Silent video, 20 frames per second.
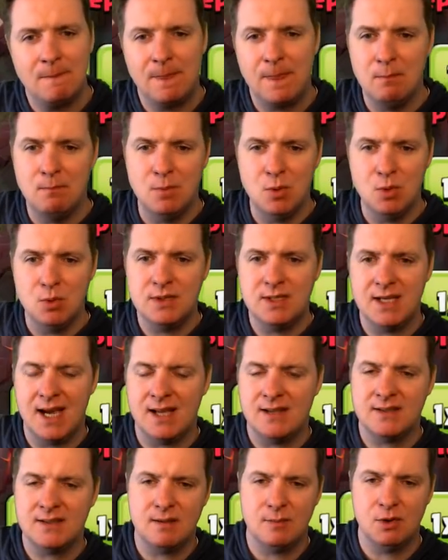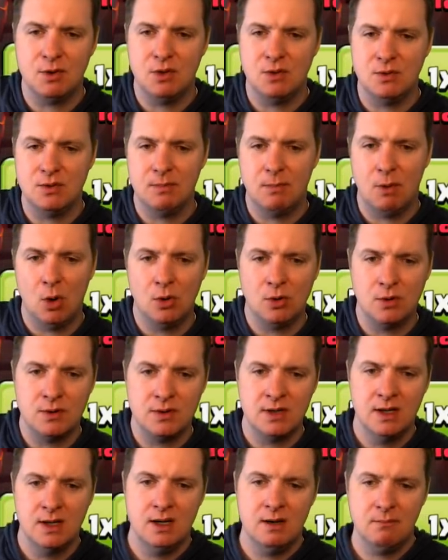boots out some of those
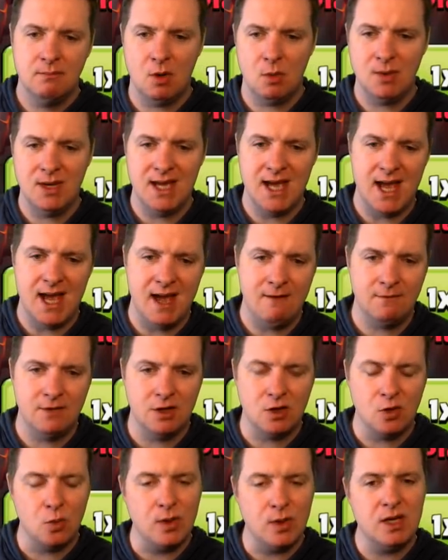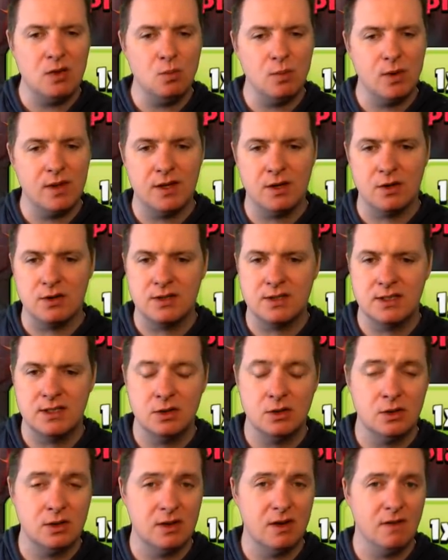bowlers, but we have the queen with her
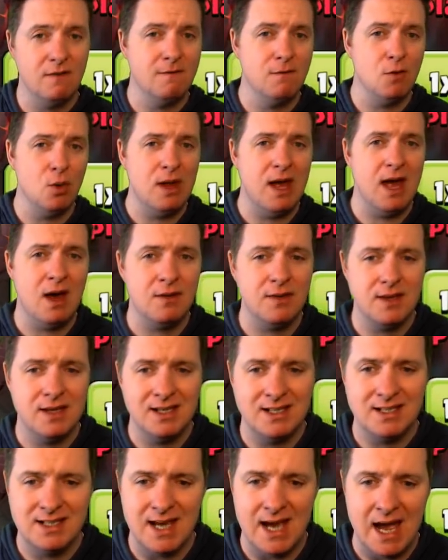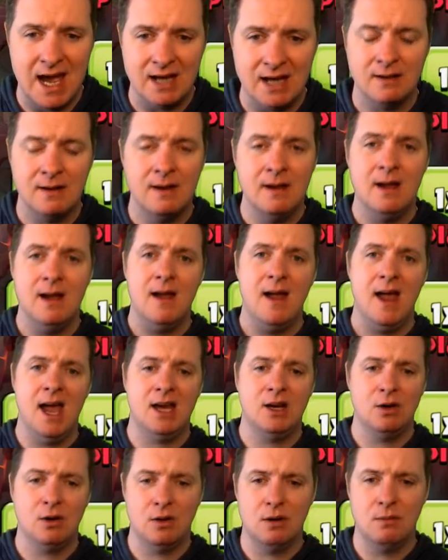still full health intact
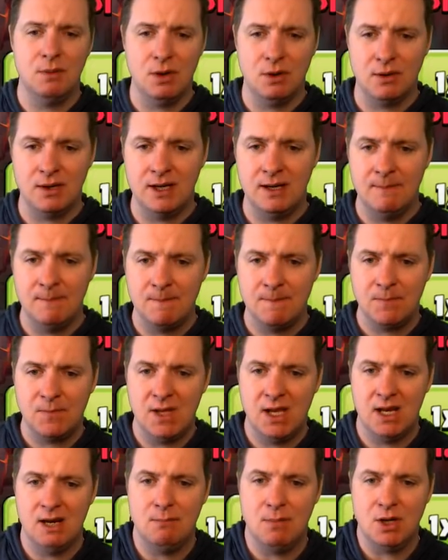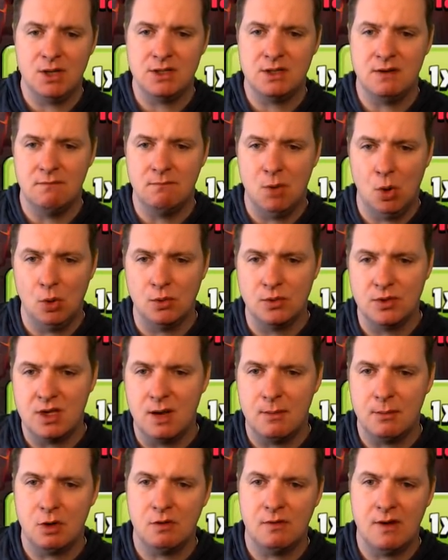and her ability, and a bunch of bowlers
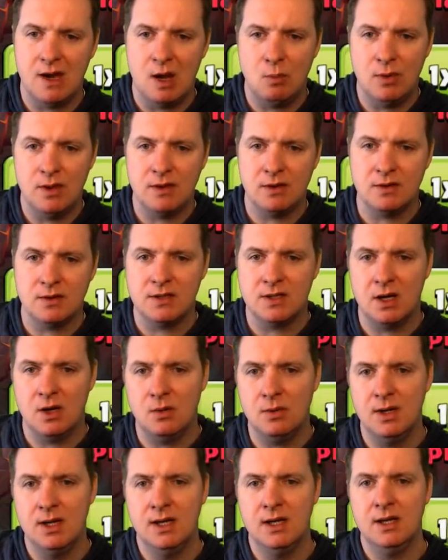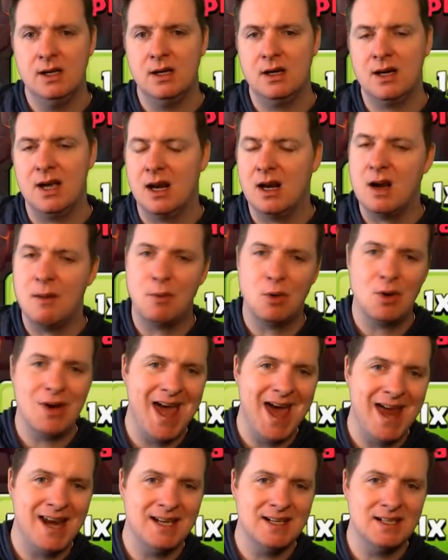coming around with her. So got a couple
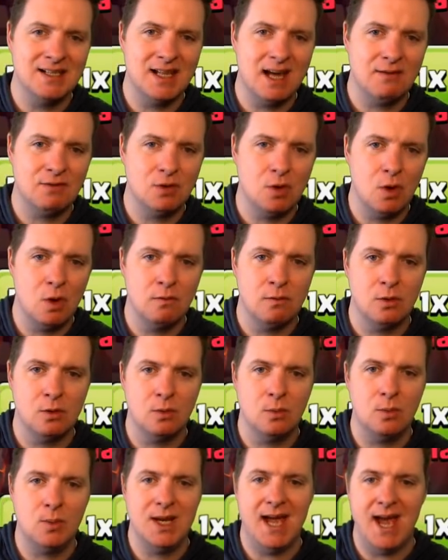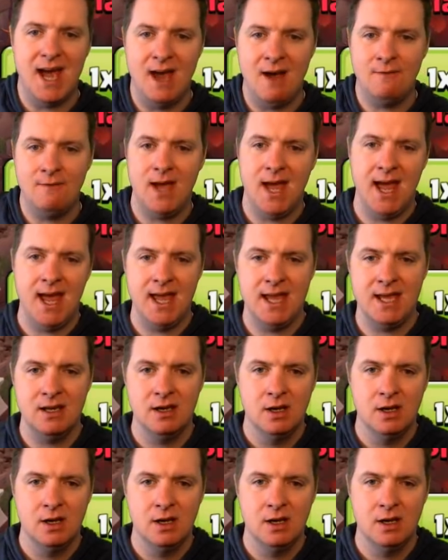cannons left over. We have a